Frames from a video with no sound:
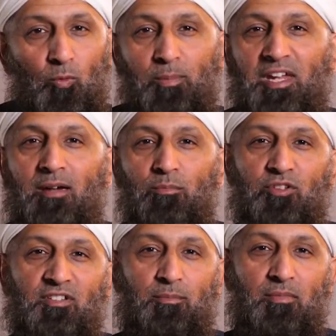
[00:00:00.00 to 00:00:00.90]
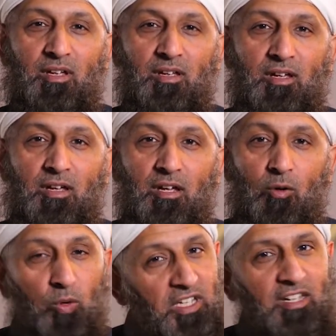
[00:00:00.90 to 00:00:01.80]
We became Muslim.
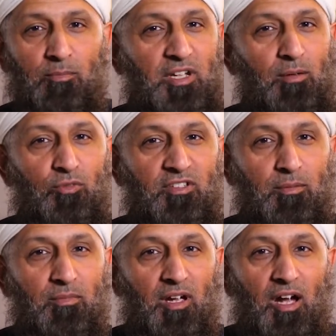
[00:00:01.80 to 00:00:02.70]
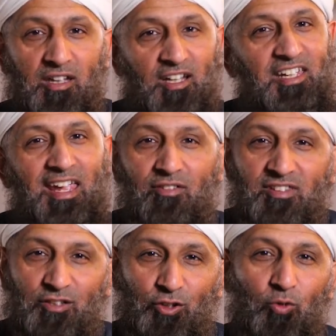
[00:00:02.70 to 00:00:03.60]
We didn't become Muslim. Allah gave
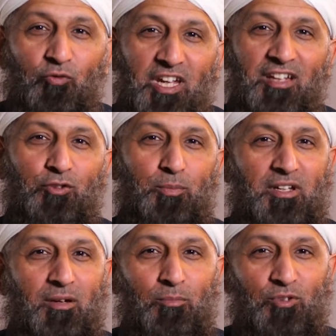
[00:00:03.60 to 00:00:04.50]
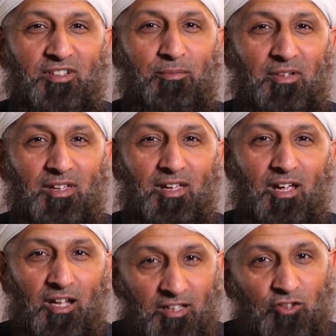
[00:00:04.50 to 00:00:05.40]
us the tawfiq to become Muslim.
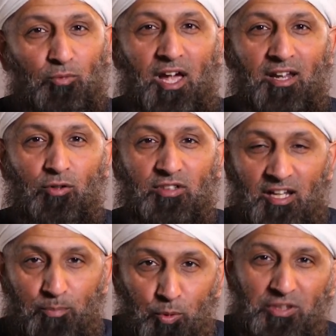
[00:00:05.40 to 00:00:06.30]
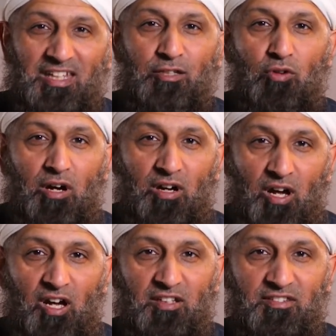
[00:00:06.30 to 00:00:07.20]
Allah subhanahu wa ta'ala put into our
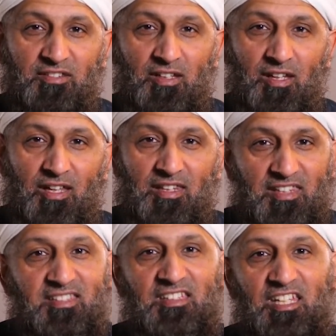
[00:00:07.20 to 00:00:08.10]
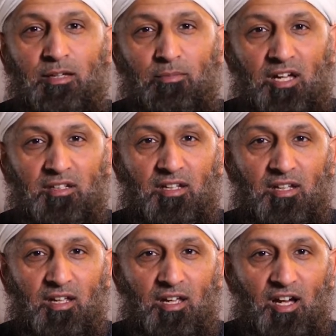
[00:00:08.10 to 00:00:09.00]
hearts this iman.
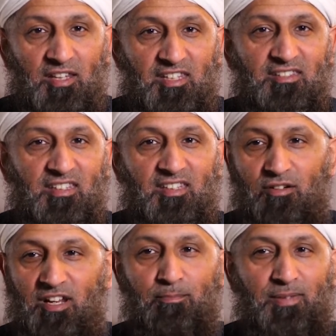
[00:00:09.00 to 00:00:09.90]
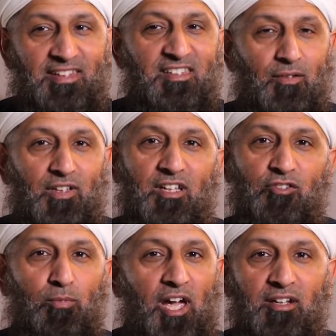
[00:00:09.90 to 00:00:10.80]
And this is a great blessing of Allah
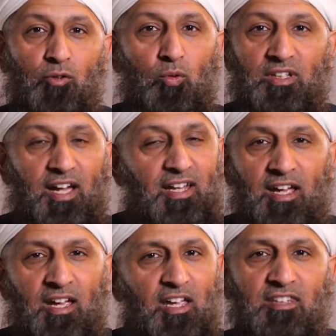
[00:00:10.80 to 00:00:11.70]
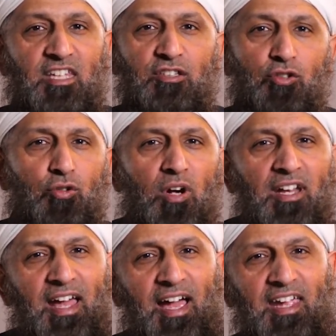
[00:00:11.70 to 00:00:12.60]
subhanahu wa ta'ala that you
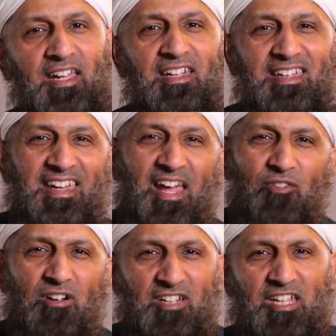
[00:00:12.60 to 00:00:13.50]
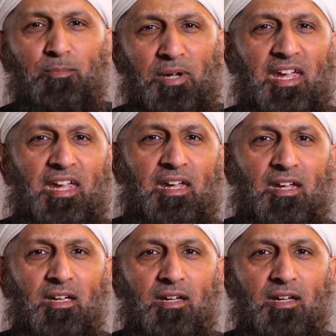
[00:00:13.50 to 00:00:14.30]
and I can never repay